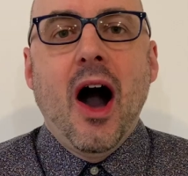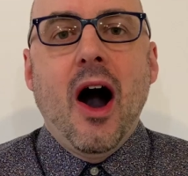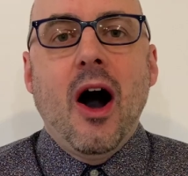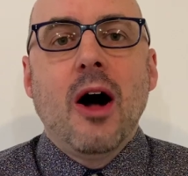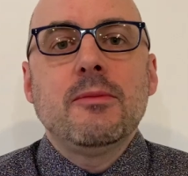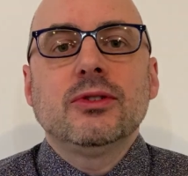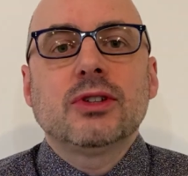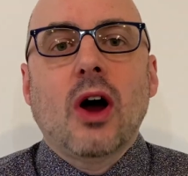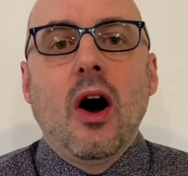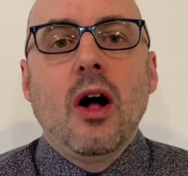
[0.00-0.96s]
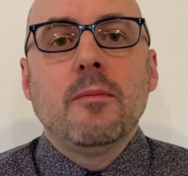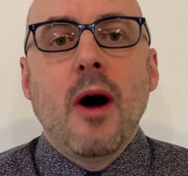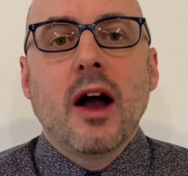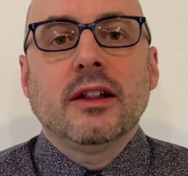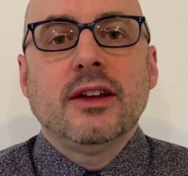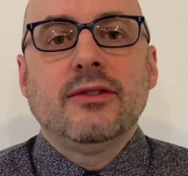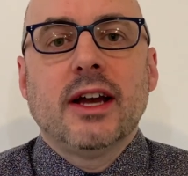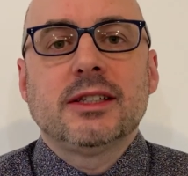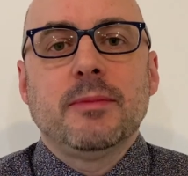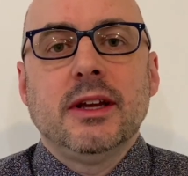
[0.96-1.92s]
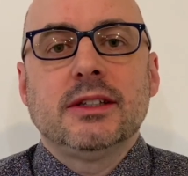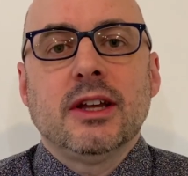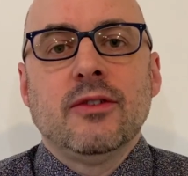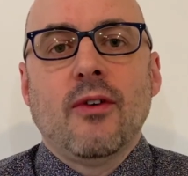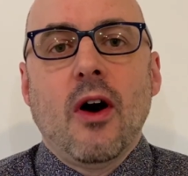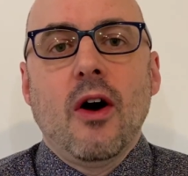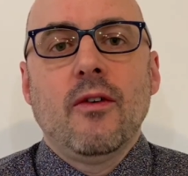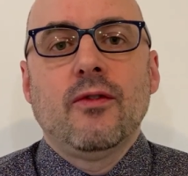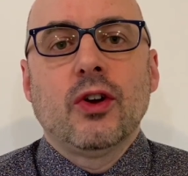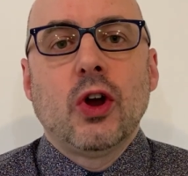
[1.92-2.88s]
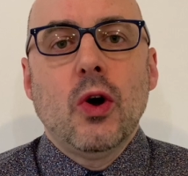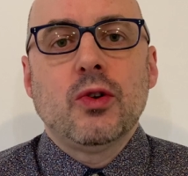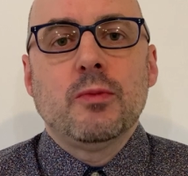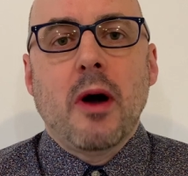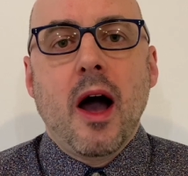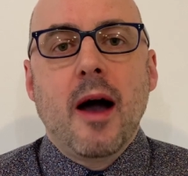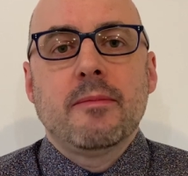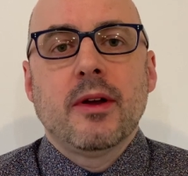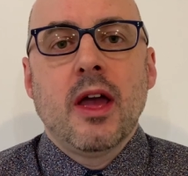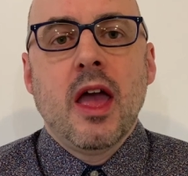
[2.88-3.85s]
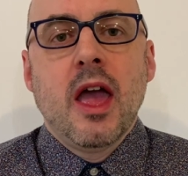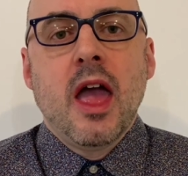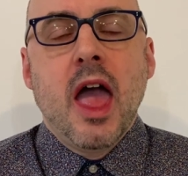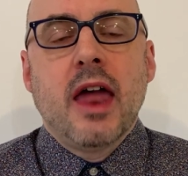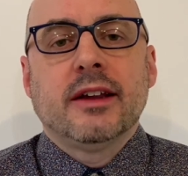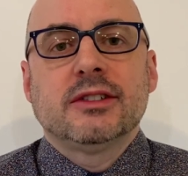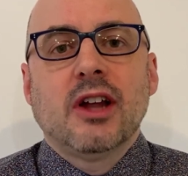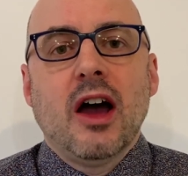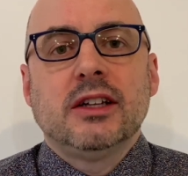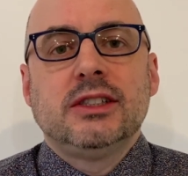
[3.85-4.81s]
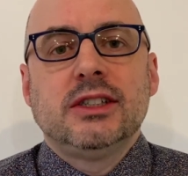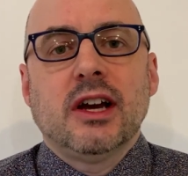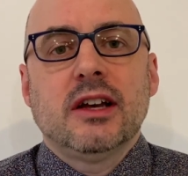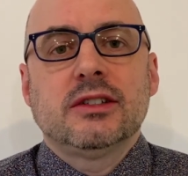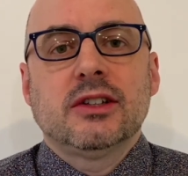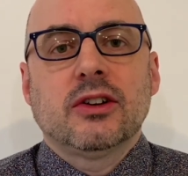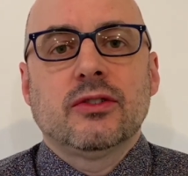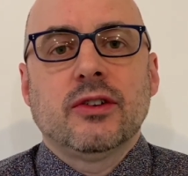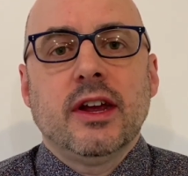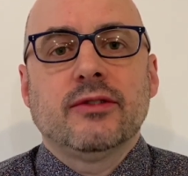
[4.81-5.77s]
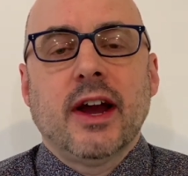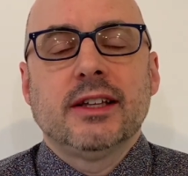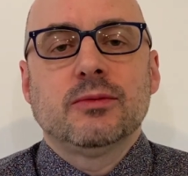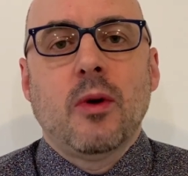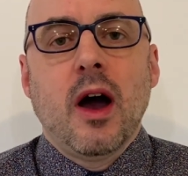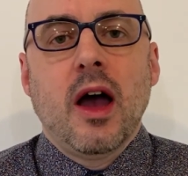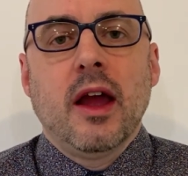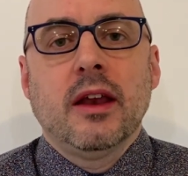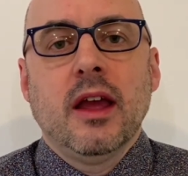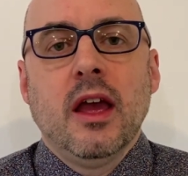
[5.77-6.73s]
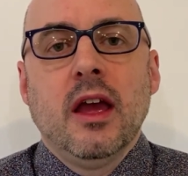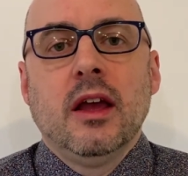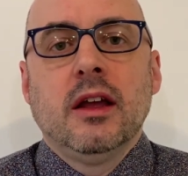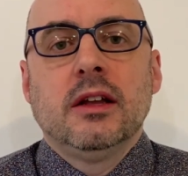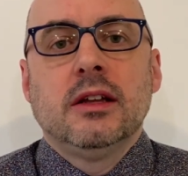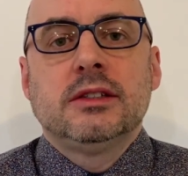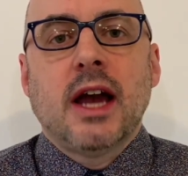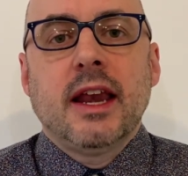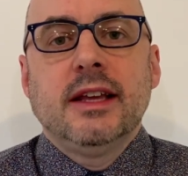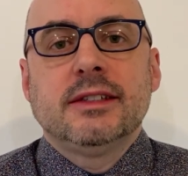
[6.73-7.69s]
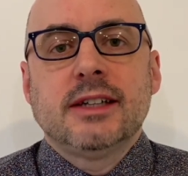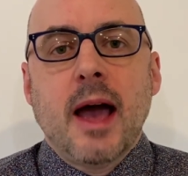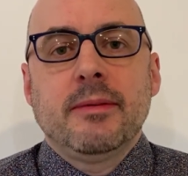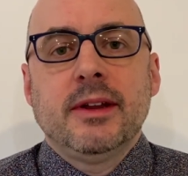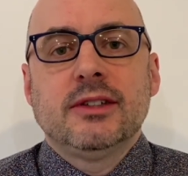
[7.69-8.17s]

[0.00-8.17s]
Almost all makgeolli recipes involve Godubap, and it's not just Korean rice wine. Chinese and Japanese